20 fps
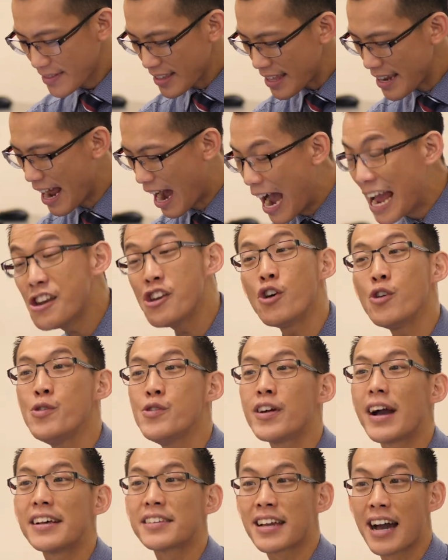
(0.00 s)
Now, I know
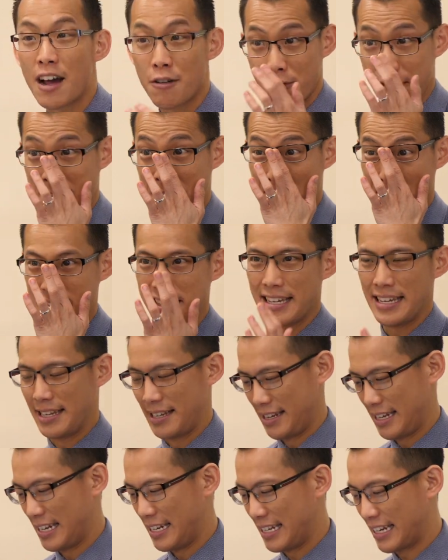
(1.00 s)
you guys can't read this
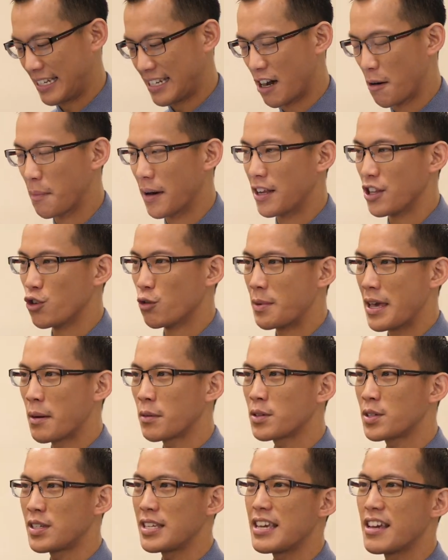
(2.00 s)
in detail, but you'll be able
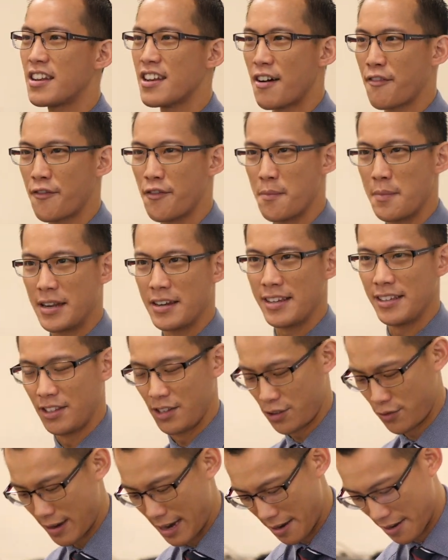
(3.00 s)
to see enough for me to
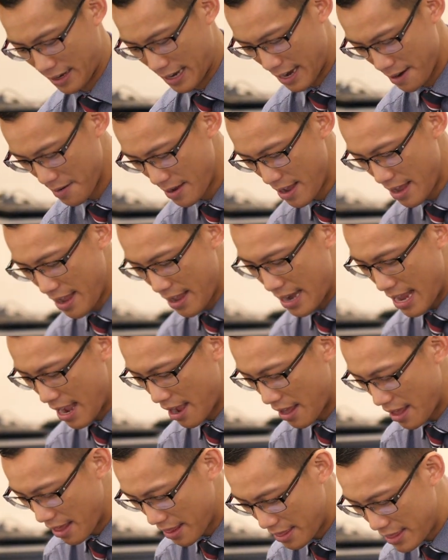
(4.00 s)
illustrate, okay?
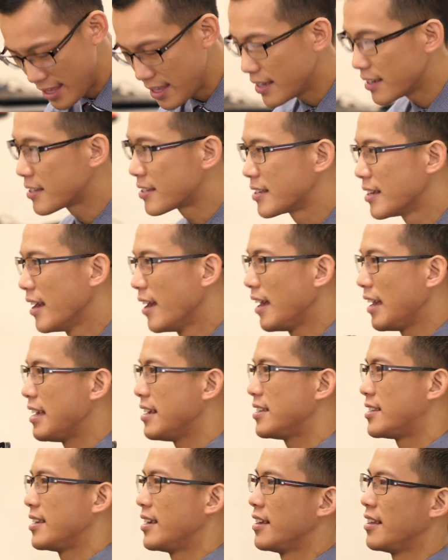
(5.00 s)
Now, this
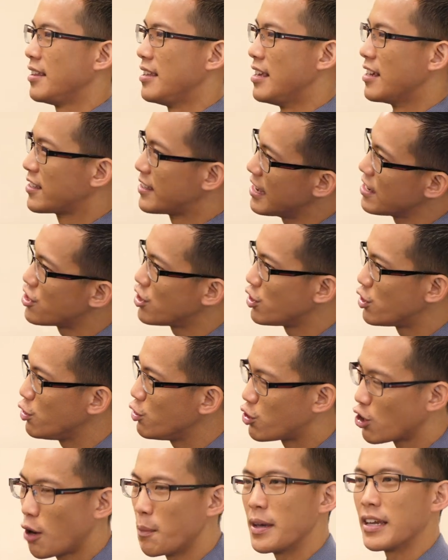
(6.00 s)
is in the Extension 2
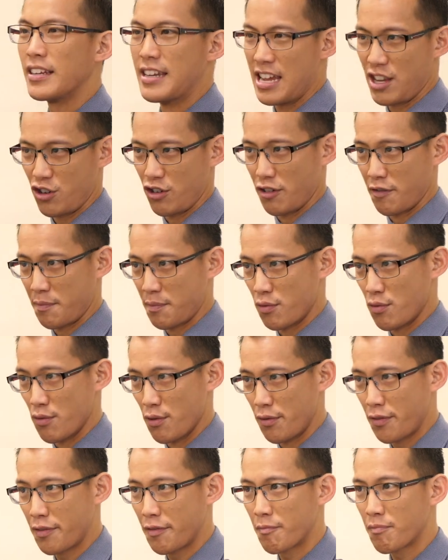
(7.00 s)
topic, Nature of
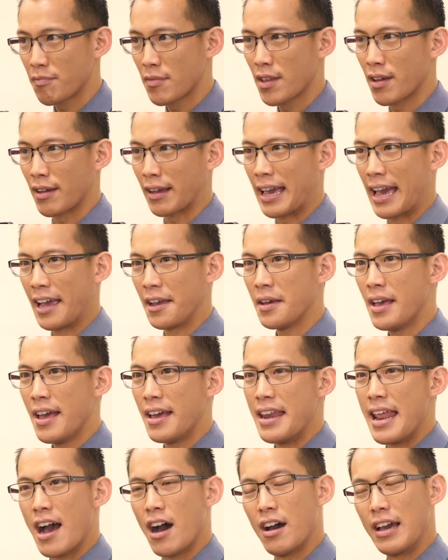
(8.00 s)
Proof, okay?
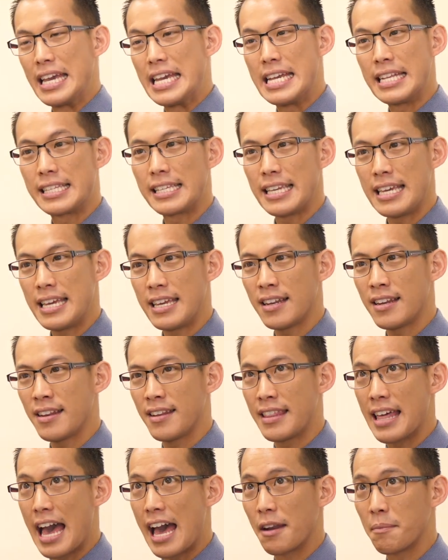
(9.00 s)
Now, it's in
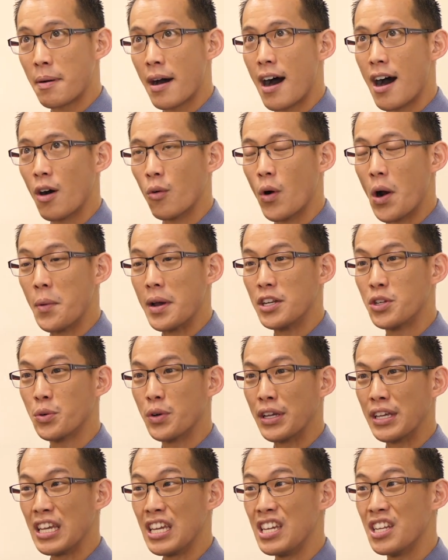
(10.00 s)
that part where we're
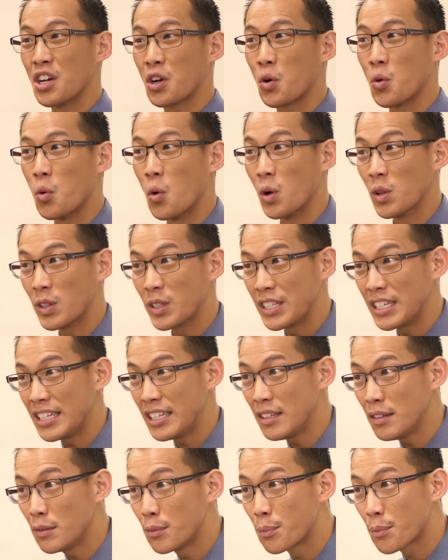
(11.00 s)
doing
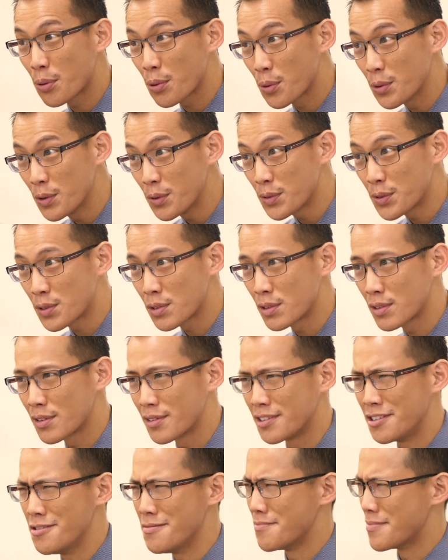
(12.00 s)
inequality proofs.
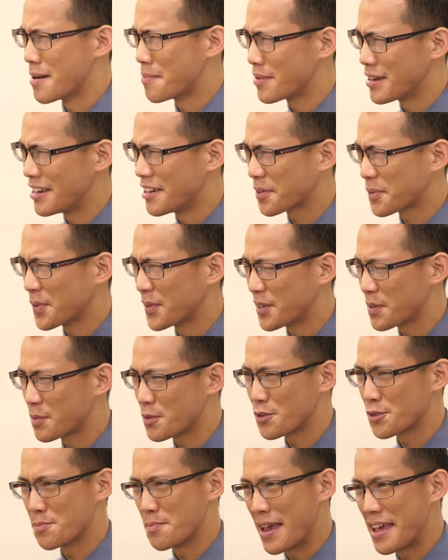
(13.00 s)
Do you remember inequality
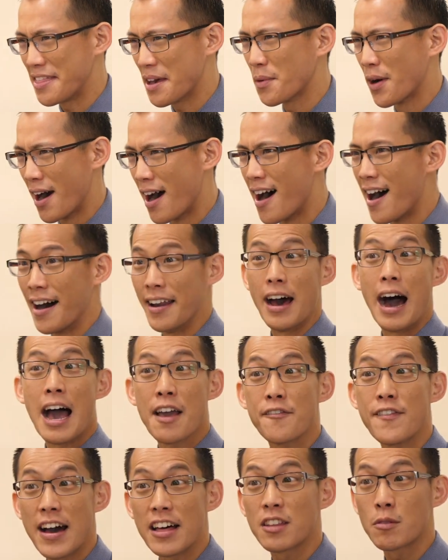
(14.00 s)
proofs? Man, they were hard. I
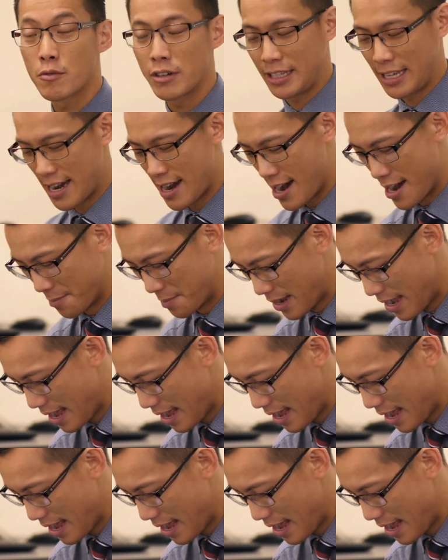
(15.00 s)
found them really hard.